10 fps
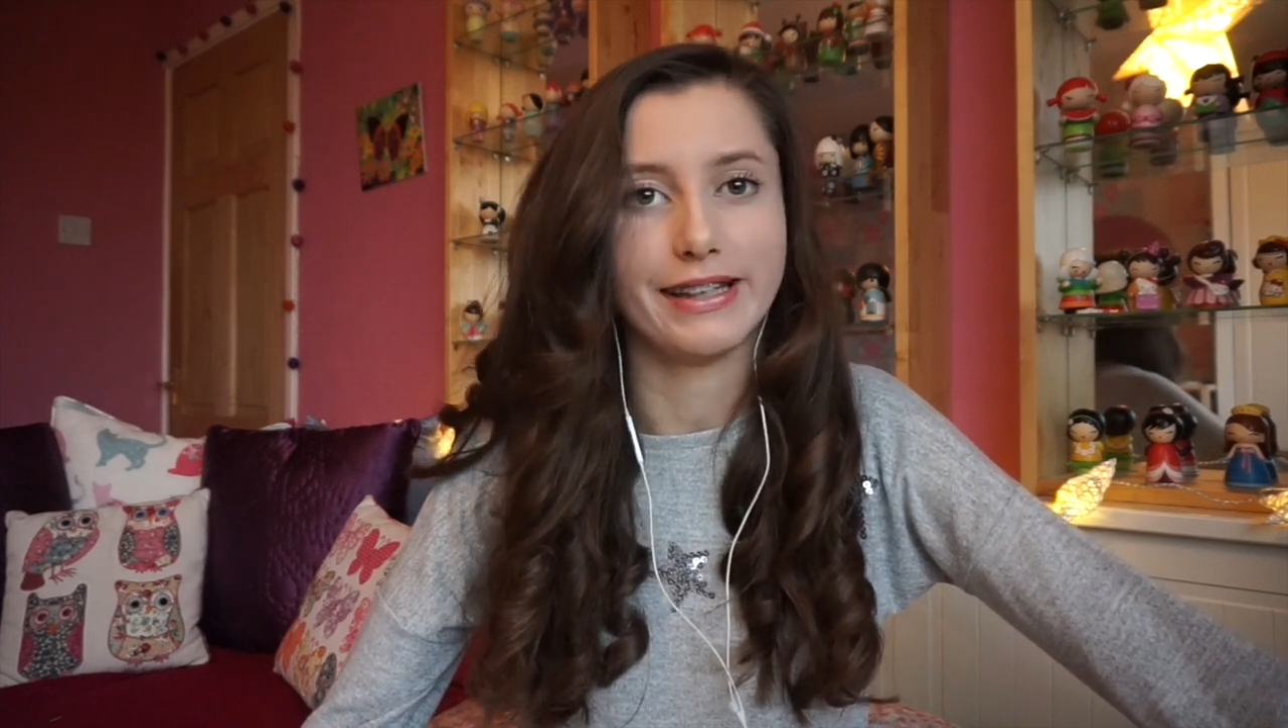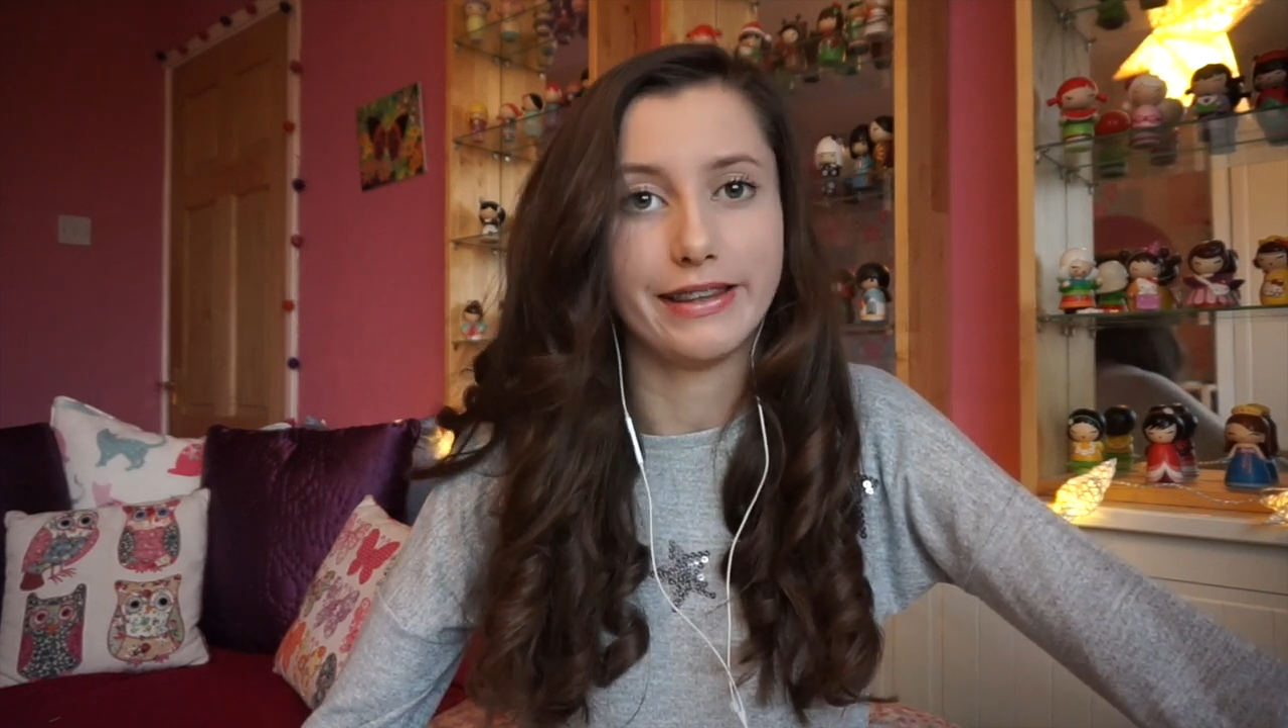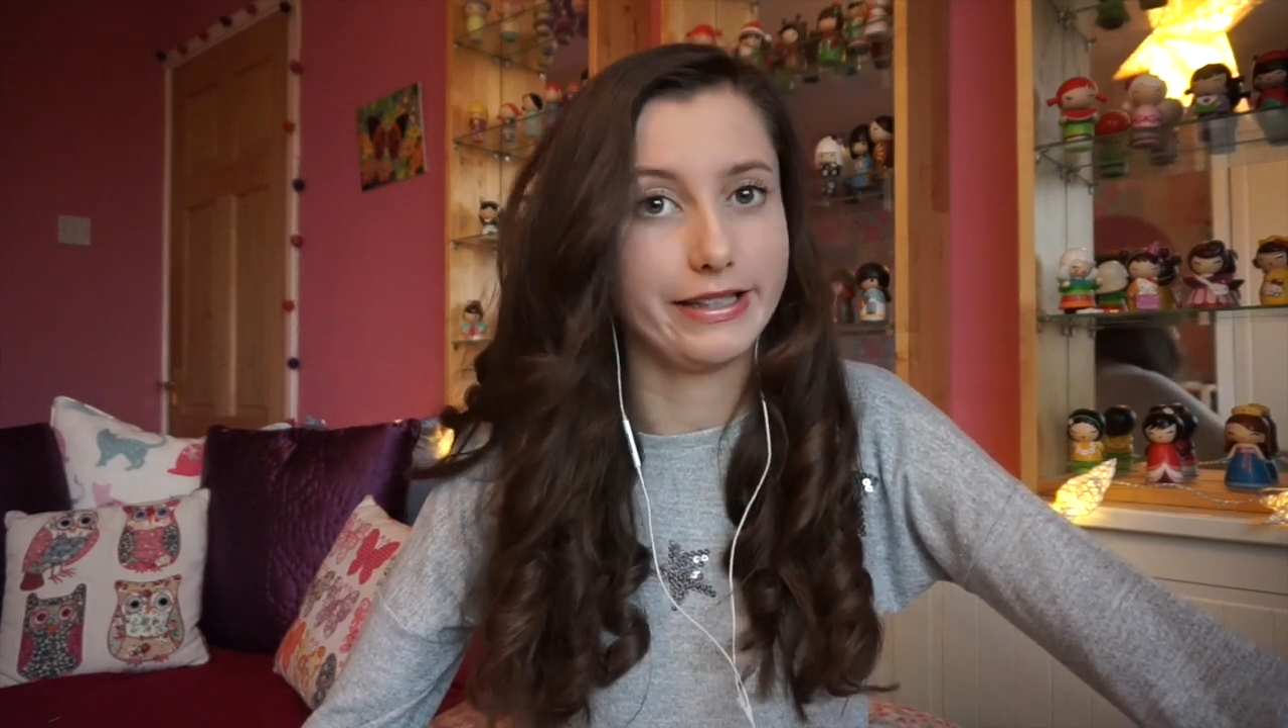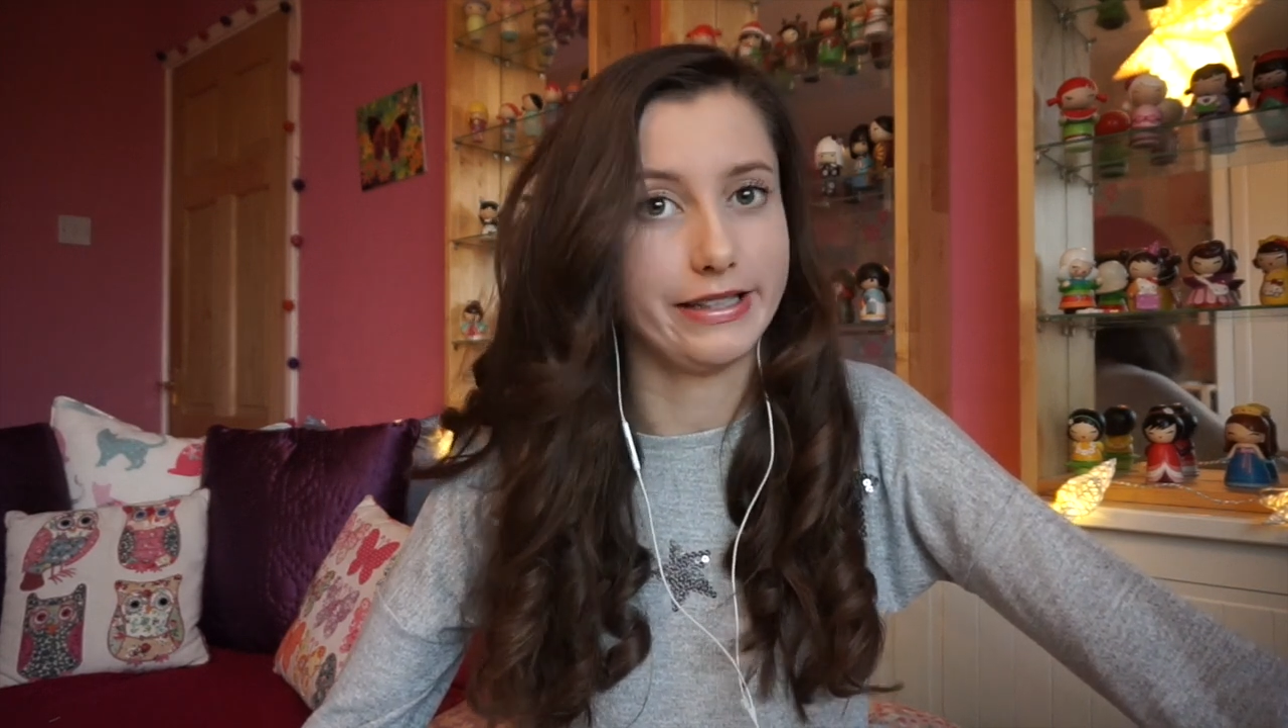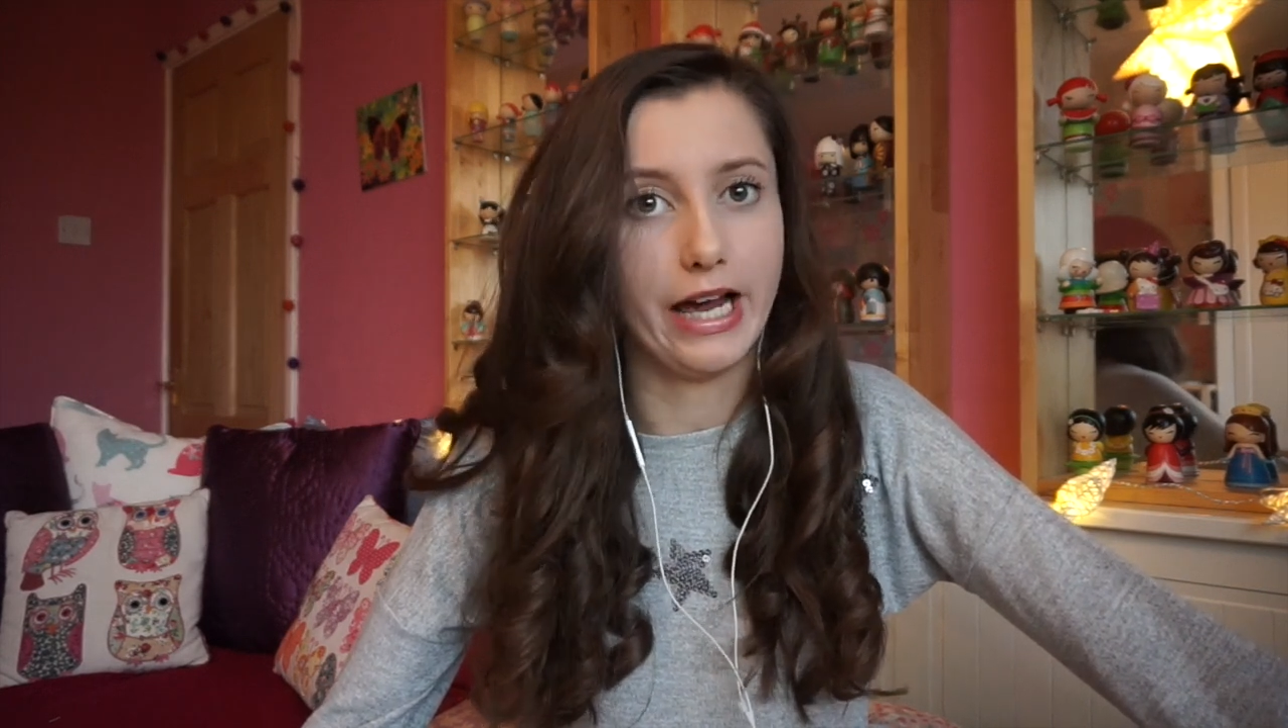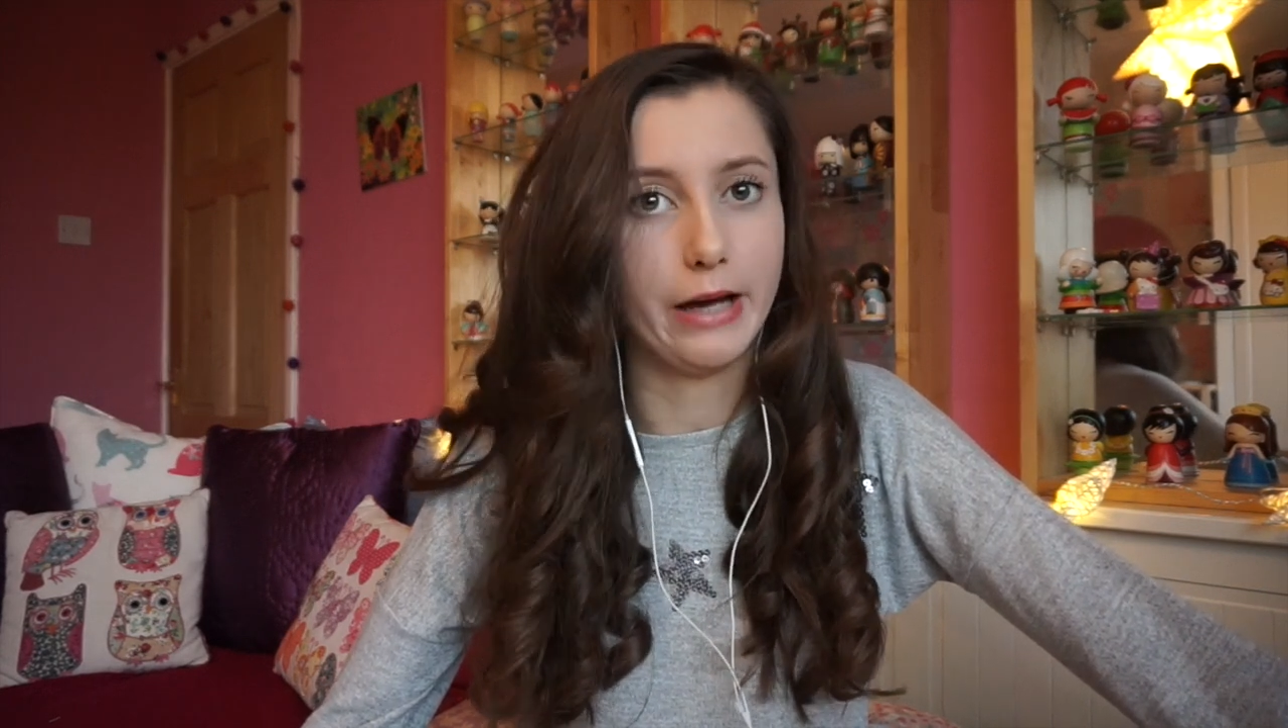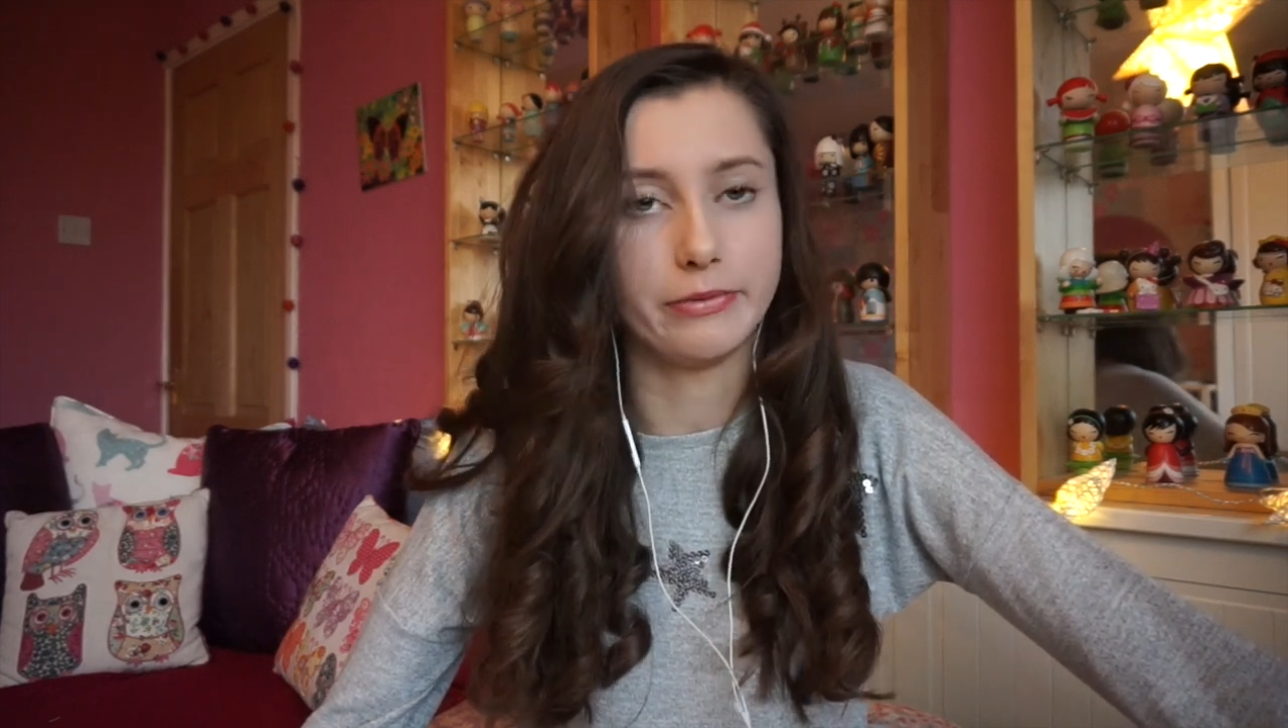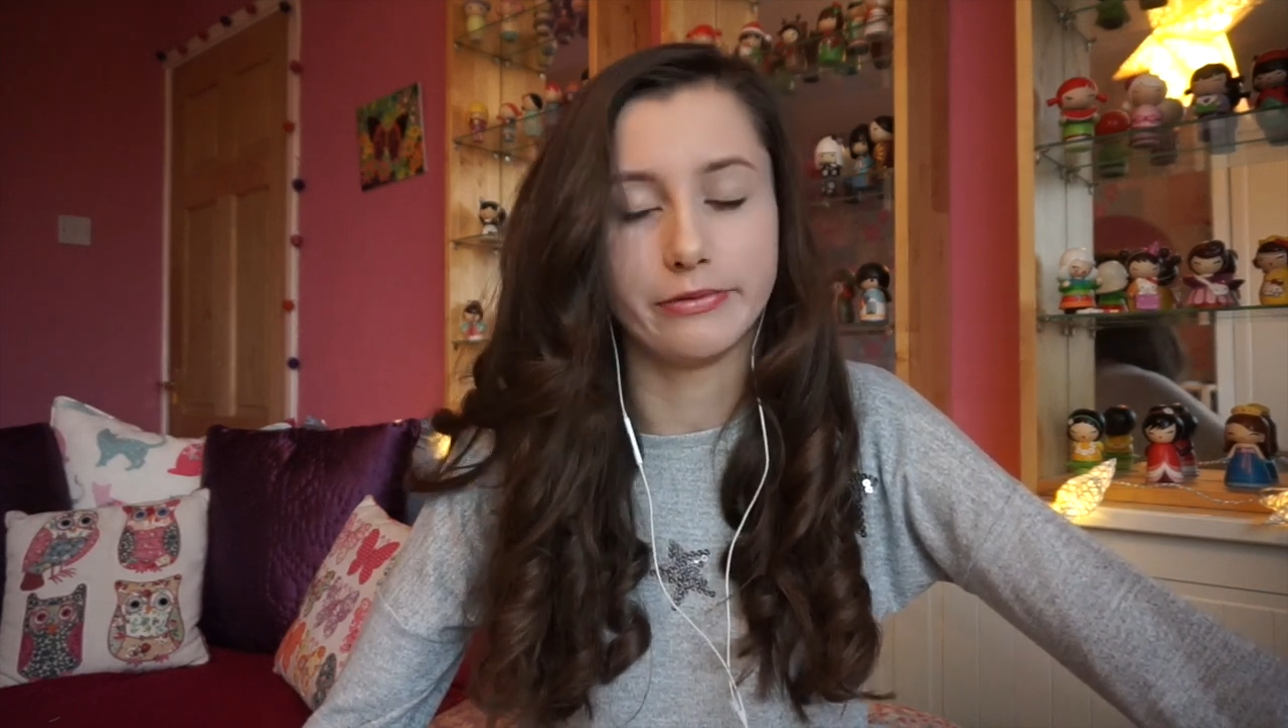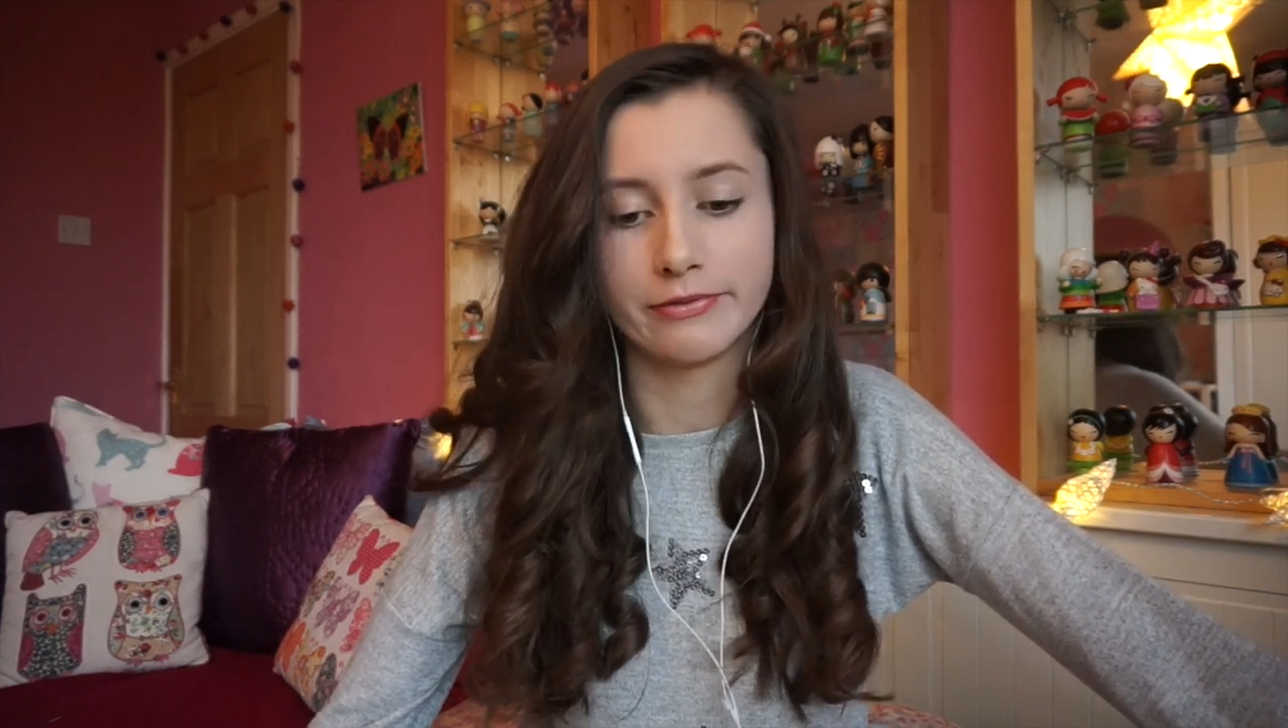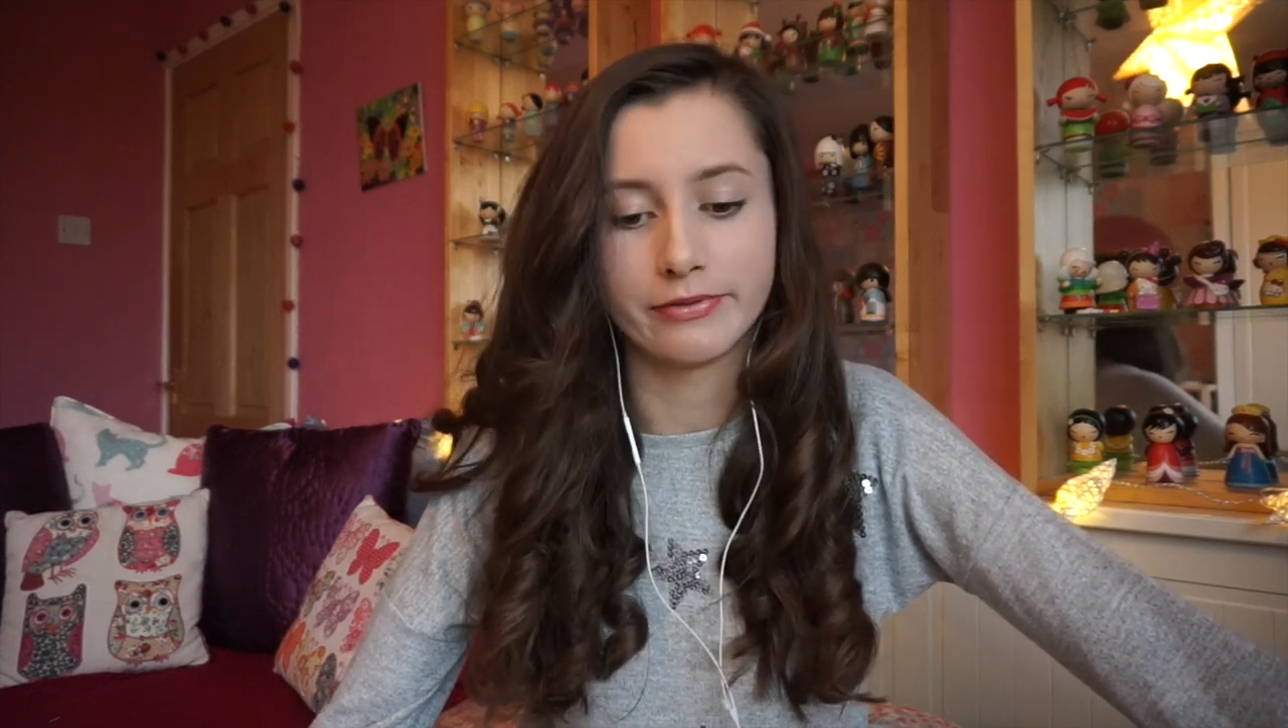That didn't
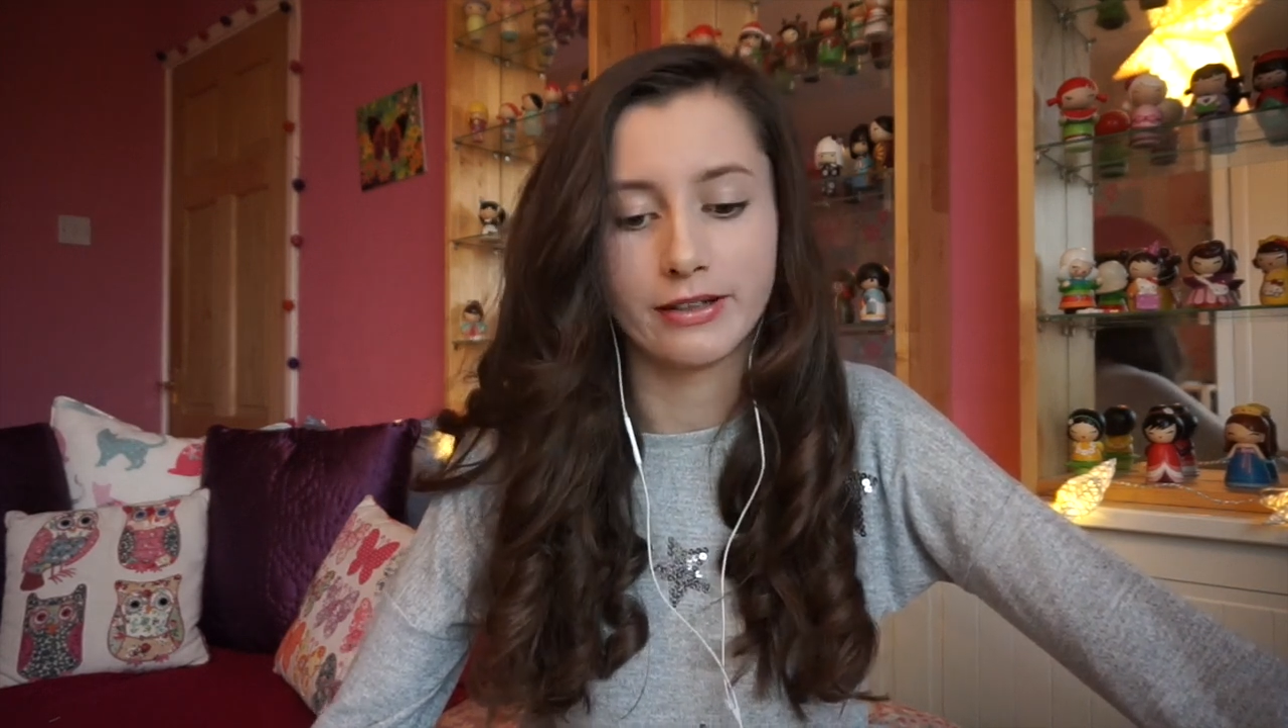happen.